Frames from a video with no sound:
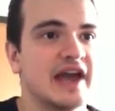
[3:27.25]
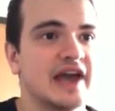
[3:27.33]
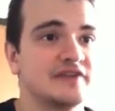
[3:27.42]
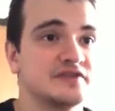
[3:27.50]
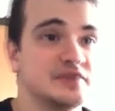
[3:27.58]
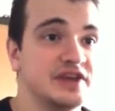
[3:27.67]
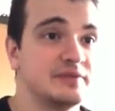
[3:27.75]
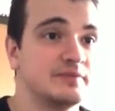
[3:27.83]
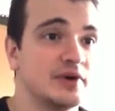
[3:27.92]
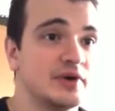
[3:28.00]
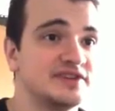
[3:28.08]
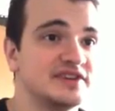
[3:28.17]
after being
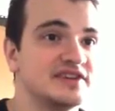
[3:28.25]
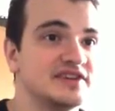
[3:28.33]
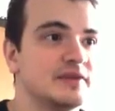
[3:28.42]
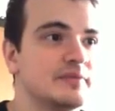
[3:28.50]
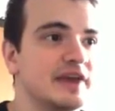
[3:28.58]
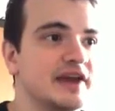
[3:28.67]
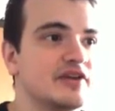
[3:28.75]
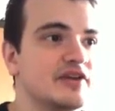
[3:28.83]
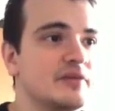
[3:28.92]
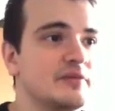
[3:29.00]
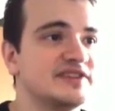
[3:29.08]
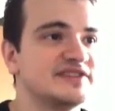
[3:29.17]
posted by an
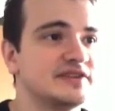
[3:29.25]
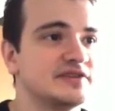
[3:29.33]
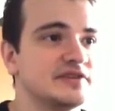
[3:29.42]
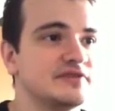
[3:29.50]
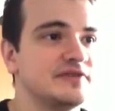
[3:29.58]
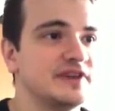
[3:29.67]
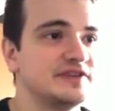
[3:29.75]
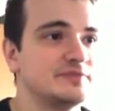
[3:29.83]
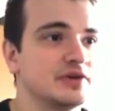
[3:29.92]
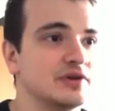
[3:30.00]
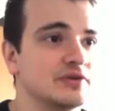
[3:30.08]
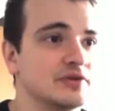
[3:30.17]
Army centered
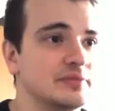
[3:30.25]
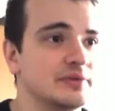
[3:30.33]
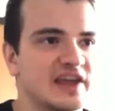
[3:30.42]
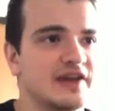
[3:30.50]
Facebook group.